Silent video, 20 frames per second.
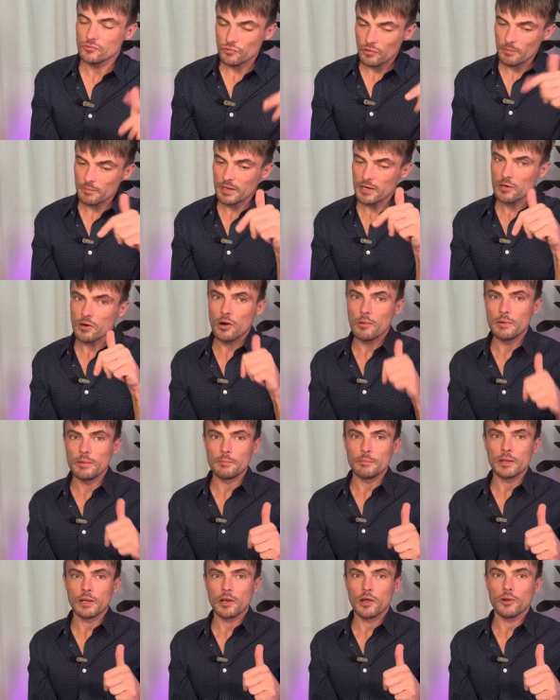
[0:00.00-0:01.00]
Drop me a
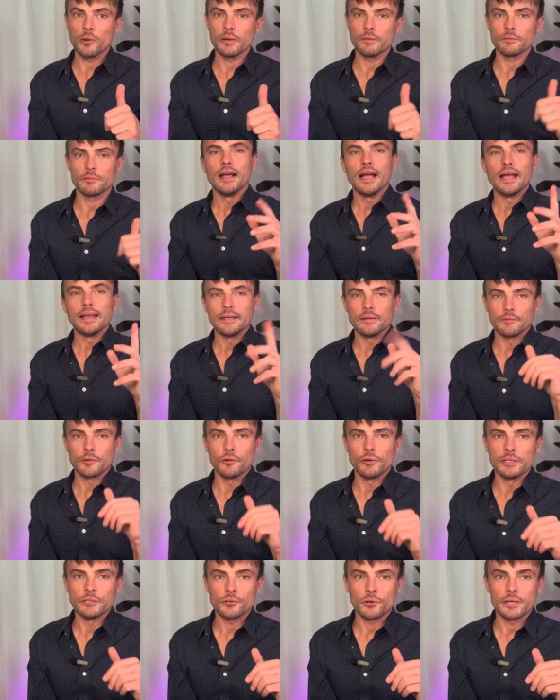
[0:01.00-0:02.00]
comment below if, and if
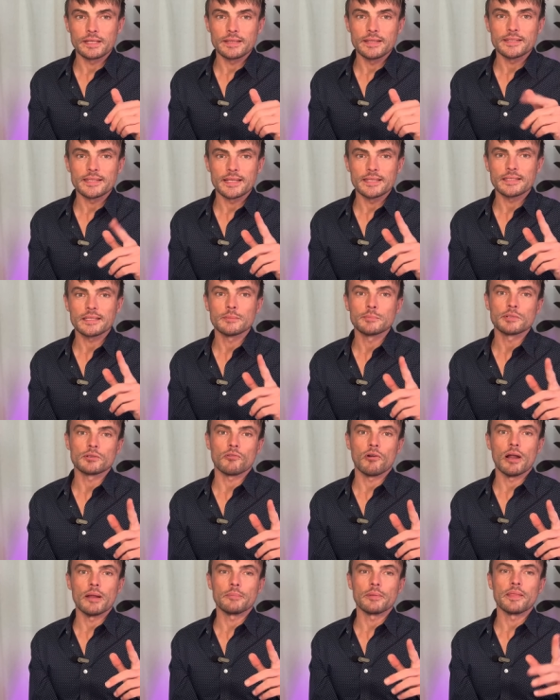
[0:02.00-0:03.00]
you're enjoying this hit
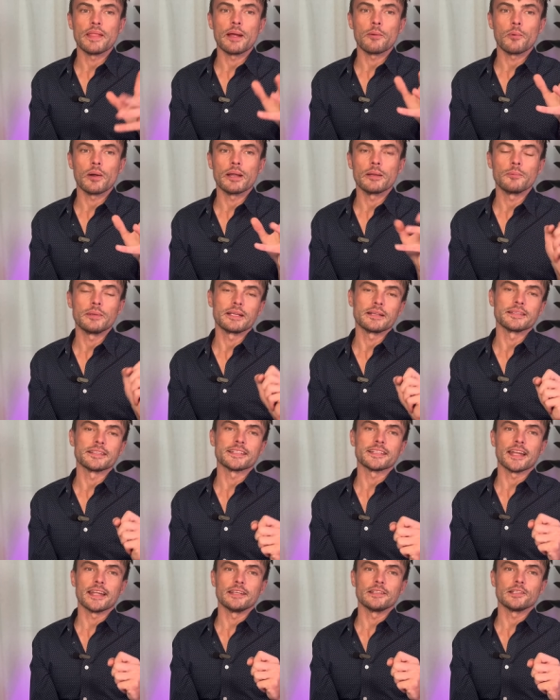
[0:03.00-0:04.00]
subscribe and that way we can
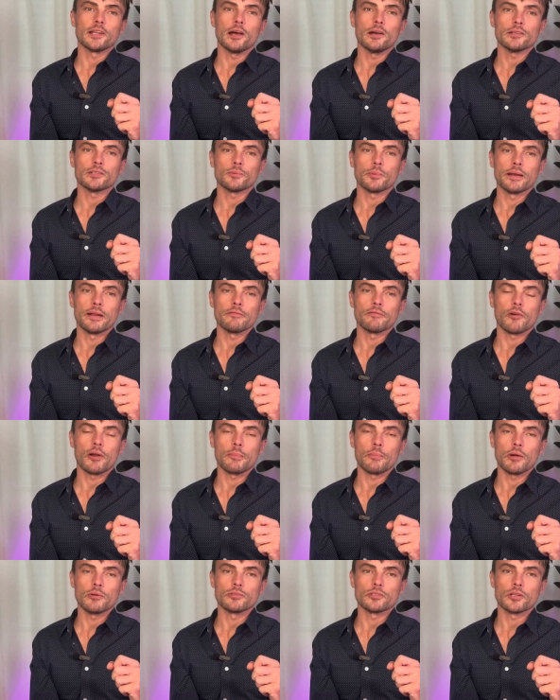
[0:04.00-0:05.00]
stay in touch whenever I
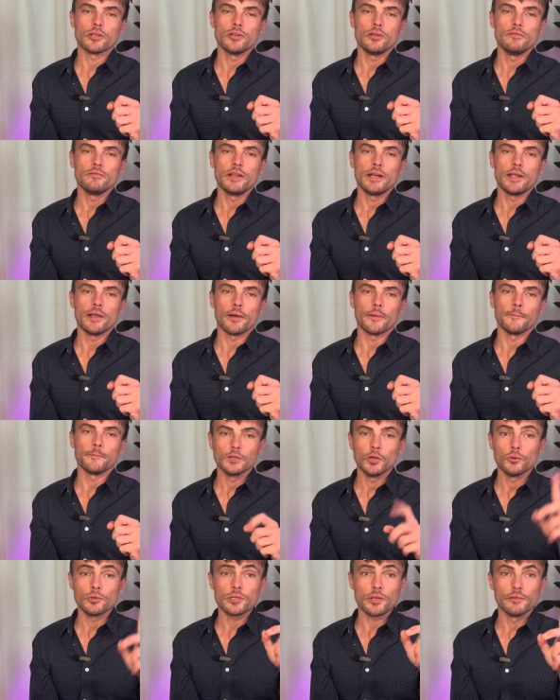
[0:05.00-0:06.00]
post a new video.
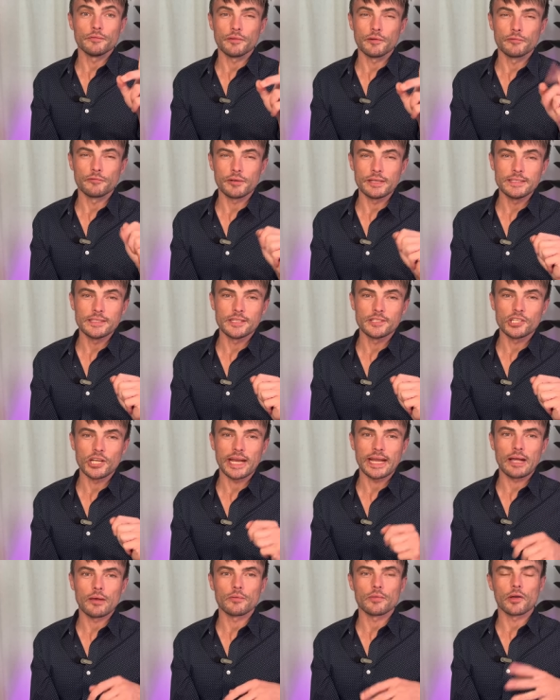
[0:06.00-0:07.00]
Also feel free to
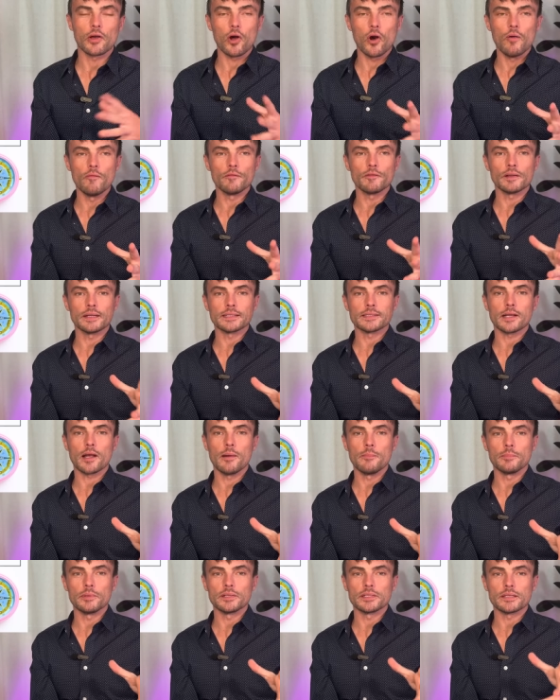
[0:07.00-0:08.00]
check out the conflict
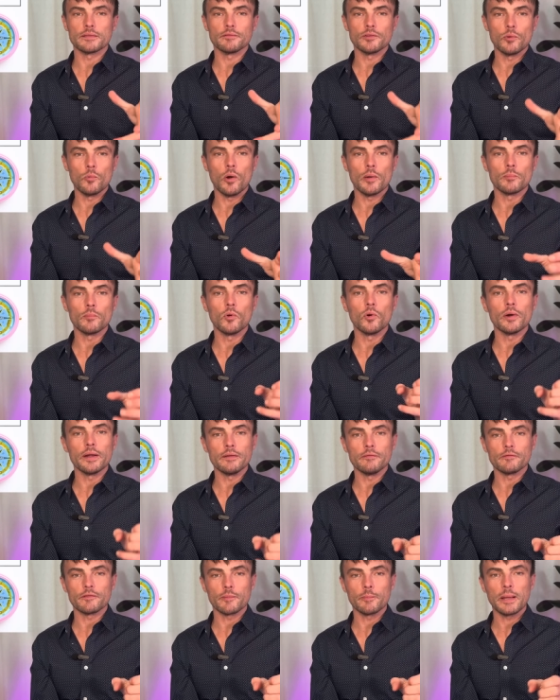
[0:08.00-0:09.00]
compass if you want more
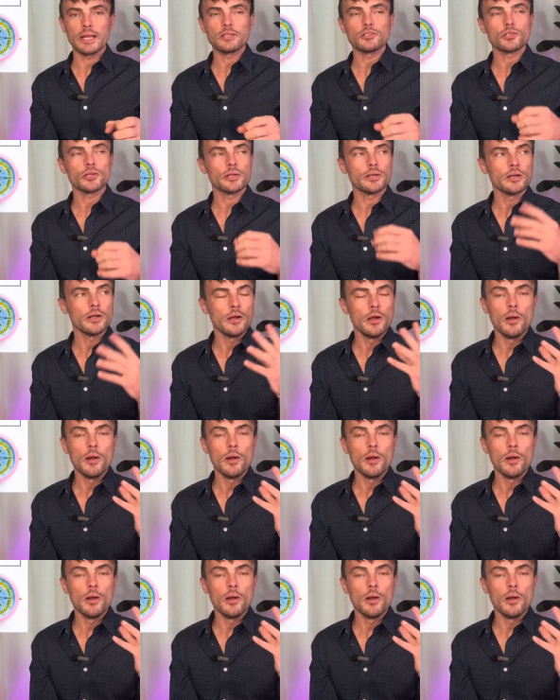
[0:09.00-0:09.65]
information,